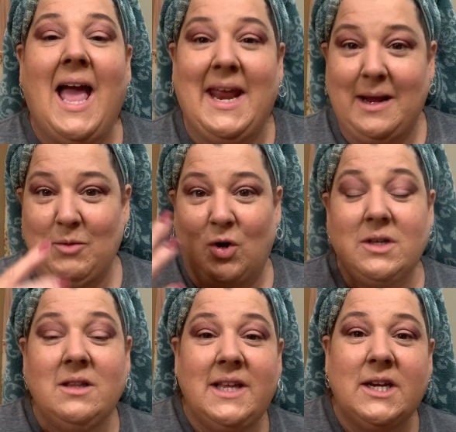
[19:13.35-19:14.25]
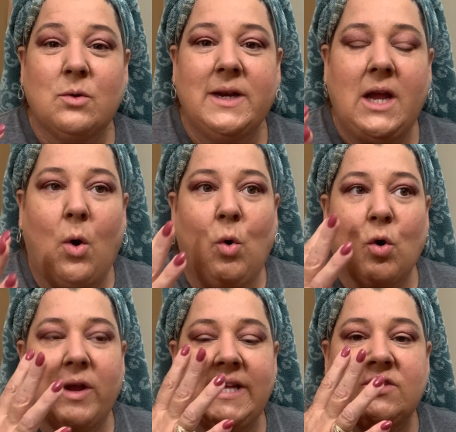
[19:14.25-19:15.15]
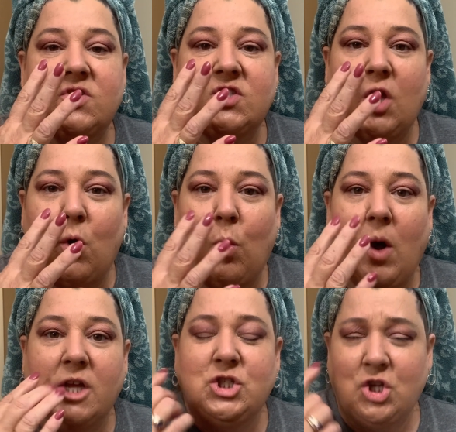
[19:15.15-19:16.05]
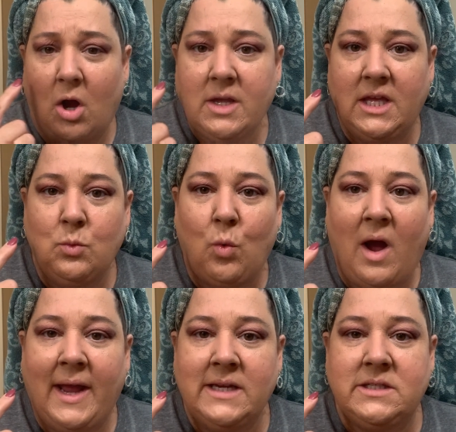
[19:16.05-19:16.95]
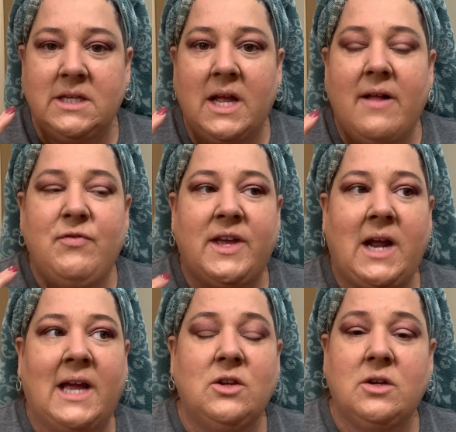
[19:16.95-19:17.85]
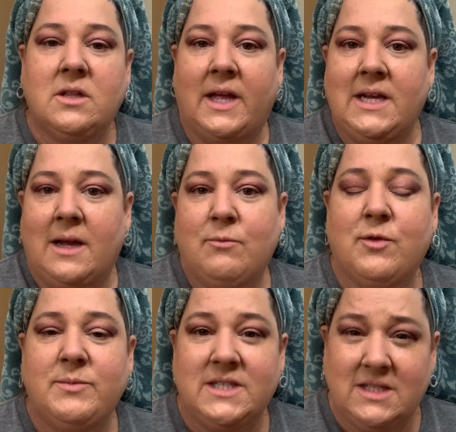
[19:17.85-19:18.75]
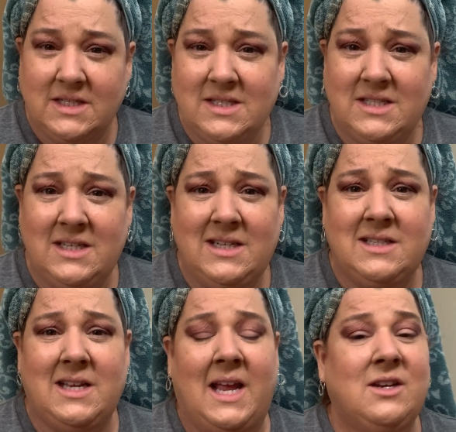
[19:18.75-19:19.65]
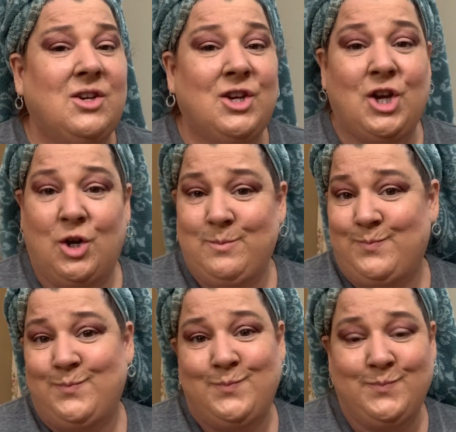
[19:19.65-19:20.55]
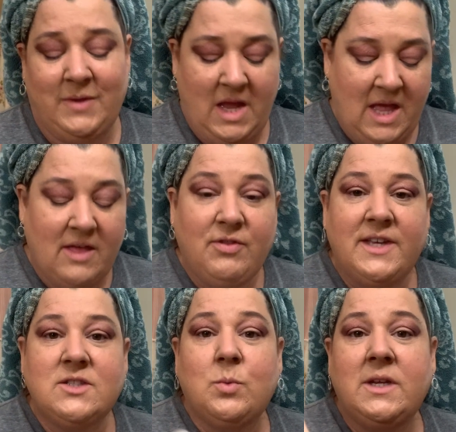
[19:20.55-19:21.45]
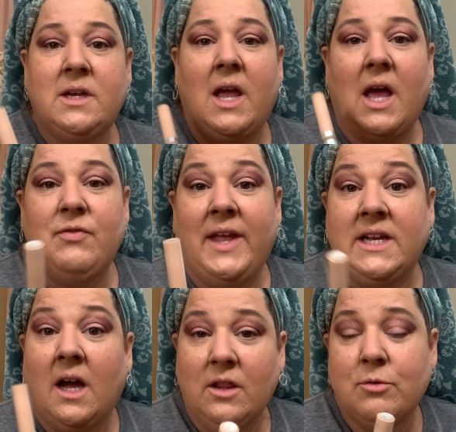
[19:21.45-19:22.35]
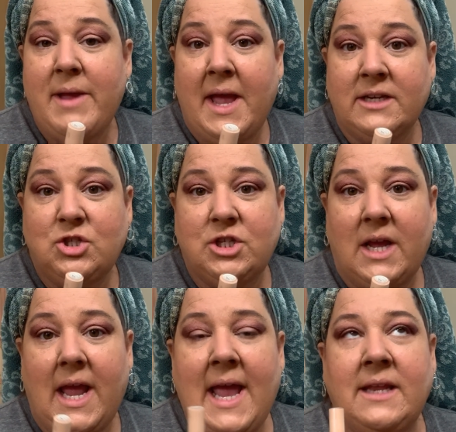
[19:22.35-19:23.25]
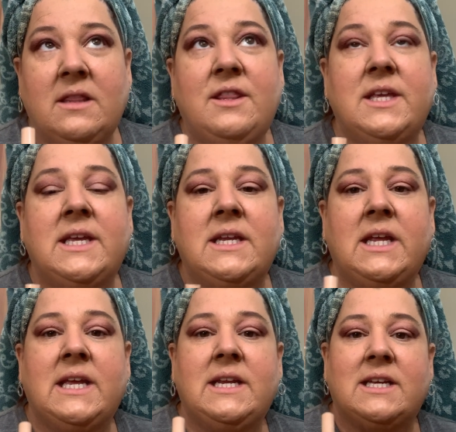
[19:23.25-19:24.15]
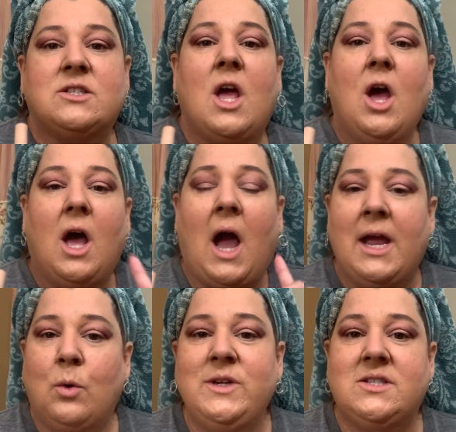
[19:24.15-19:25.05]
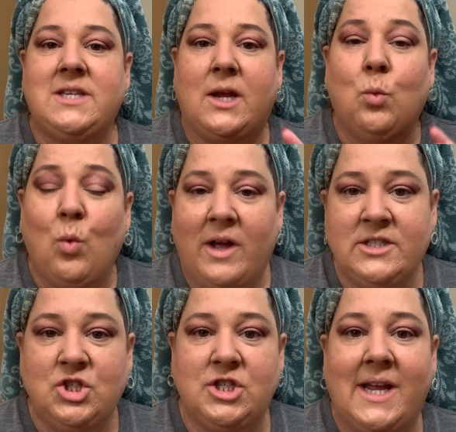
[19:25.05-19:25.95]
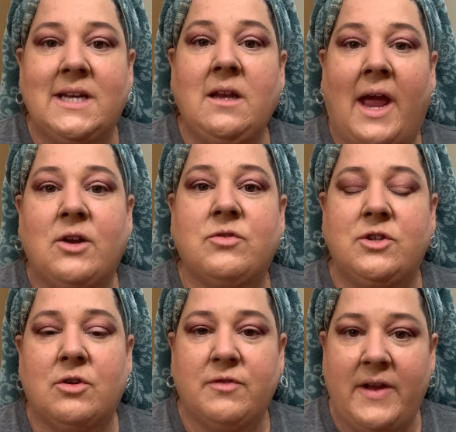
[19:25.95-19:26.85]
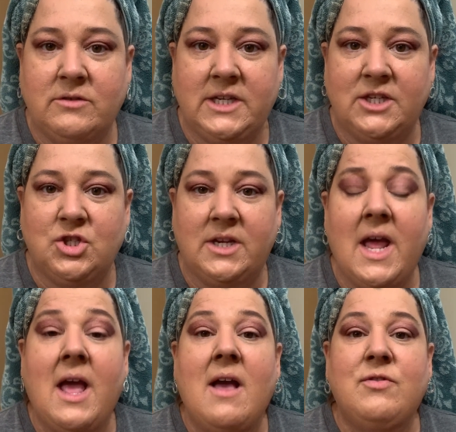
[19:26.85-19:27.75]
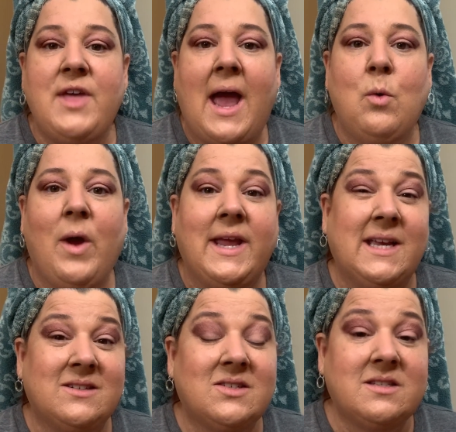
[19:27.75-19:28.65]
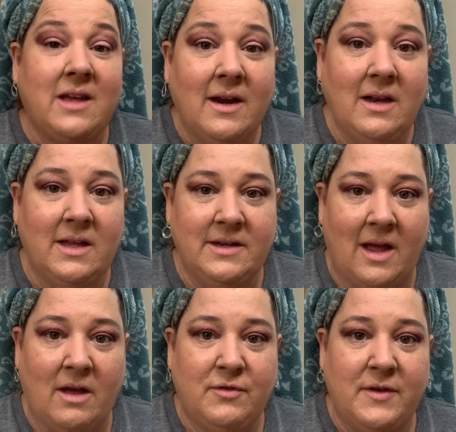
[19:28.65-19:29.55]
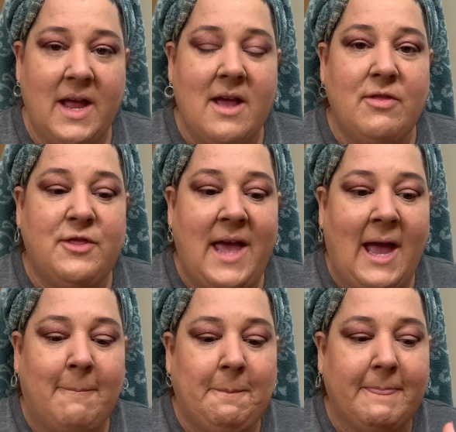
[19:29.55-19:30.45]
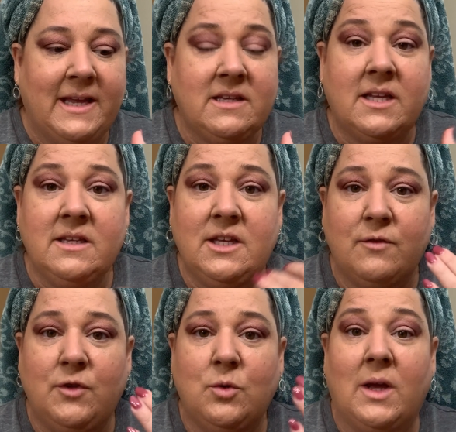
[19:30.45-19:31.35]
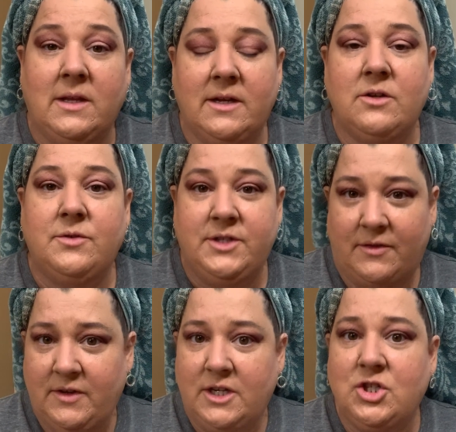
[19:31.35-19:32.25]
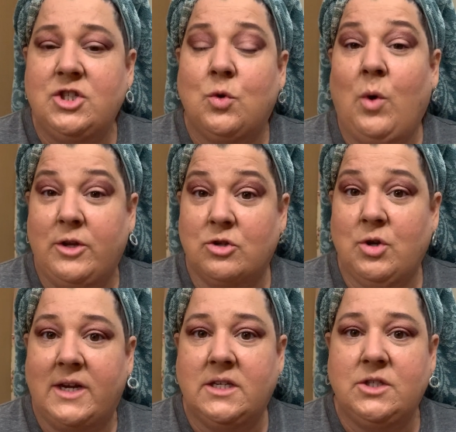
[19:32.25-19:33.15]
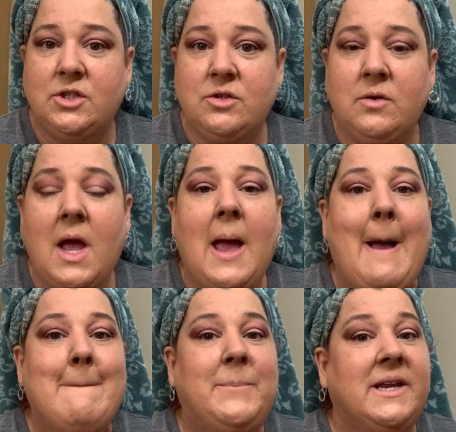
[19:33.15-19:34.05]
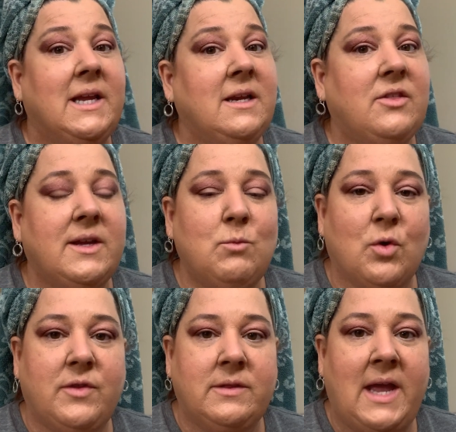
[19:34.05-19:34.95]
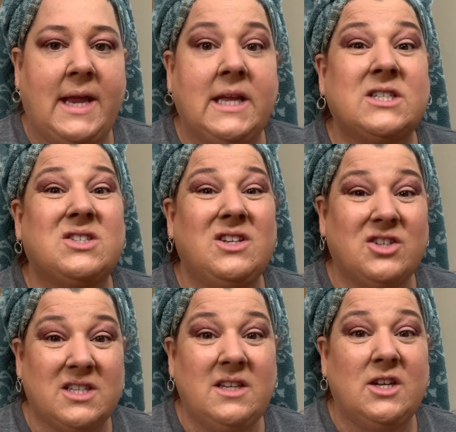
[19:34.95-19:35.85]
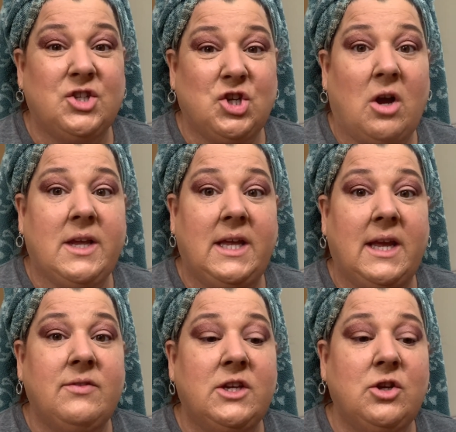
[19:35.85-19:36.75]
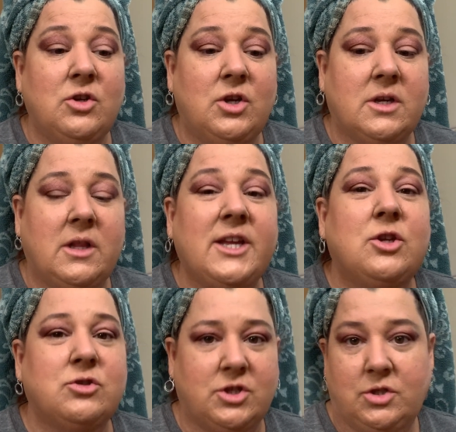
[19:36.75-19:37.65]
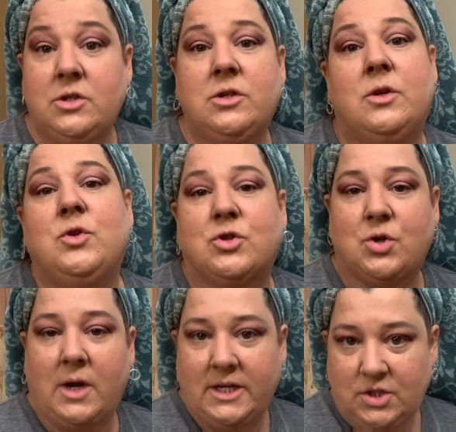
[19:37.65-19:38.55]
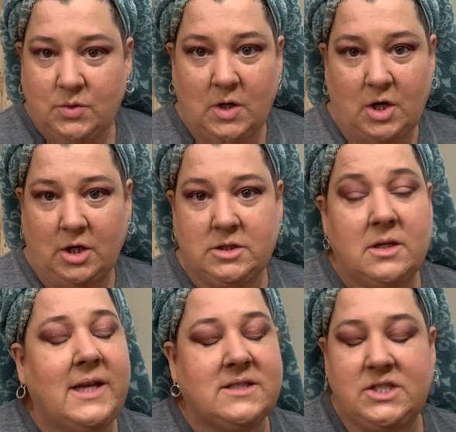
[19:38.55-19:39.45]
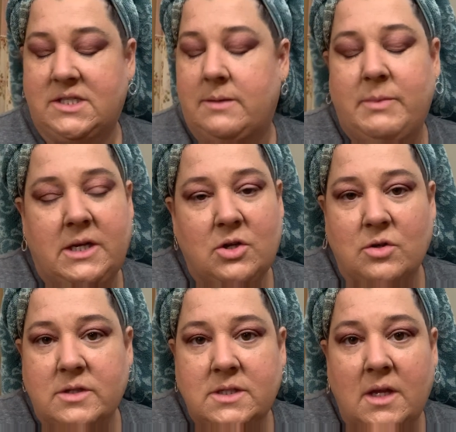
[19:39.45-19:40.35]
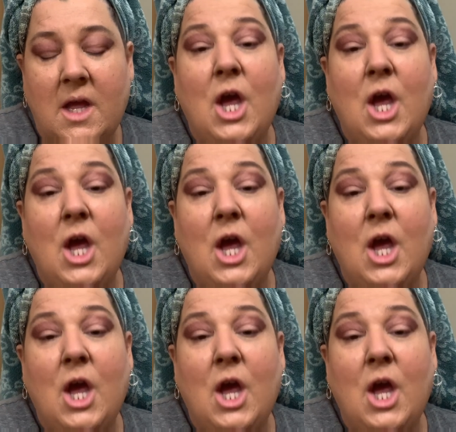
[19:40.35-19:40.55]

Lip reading: And I'm all glittery, or it's so chalky white that I look like I'm from the 60s, and no. This one, they color match, and then it is, I always say, one shade lighter than your foundation. That way it's subtle enough that it can give you a little definition to what you're trying to do. But anything more than that, it looks a little chalky, and then you look like you're trying too hard. Let's just admit it, girls.